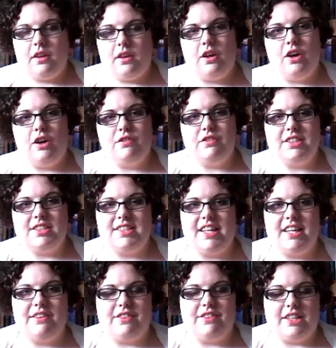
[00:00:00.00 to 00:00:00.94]

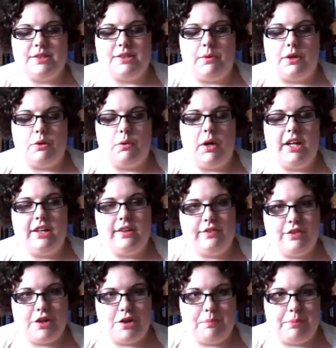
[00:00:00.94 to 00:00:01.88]
obviously, for this one, quite a
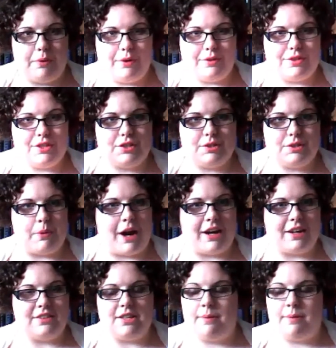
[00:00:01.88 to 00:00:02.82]
few books
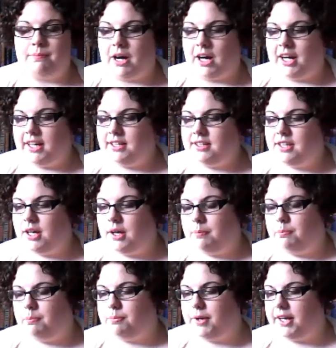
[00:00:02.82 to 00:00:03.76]
sprang to mind,
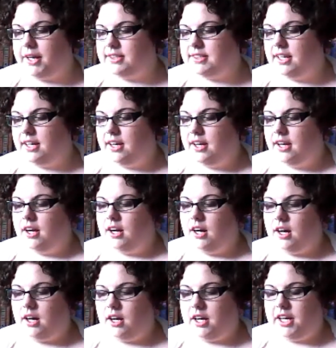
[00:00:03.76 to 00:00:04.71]
but
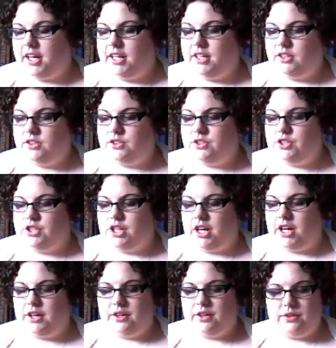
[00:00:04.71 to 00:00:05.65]
I
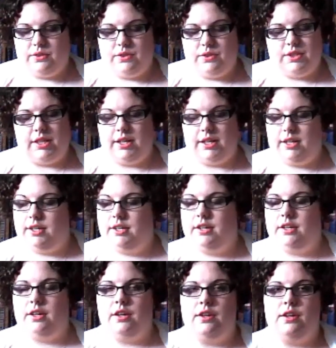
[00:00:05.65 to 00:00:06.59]
chose
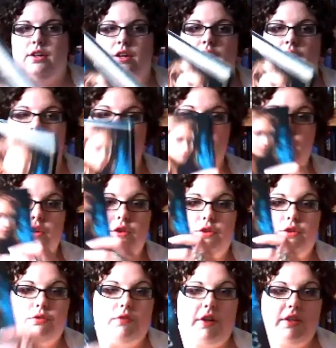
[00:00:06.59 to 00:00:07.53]

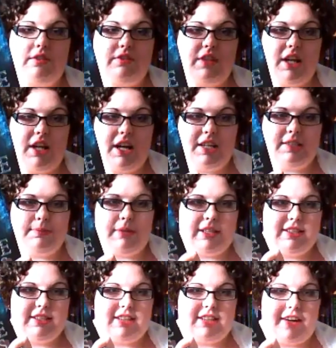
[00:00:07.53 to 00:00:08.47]
Throne of Glass by
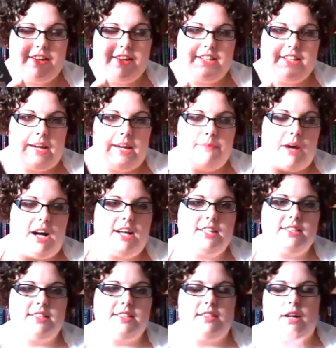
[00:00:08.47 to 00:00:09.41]
Sarah J.
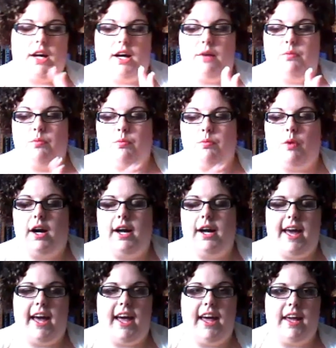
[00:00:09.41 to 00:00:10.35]
Maas,
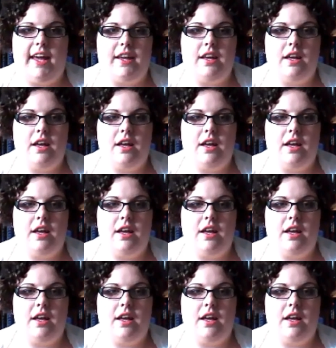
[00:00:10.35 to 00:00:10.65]
YA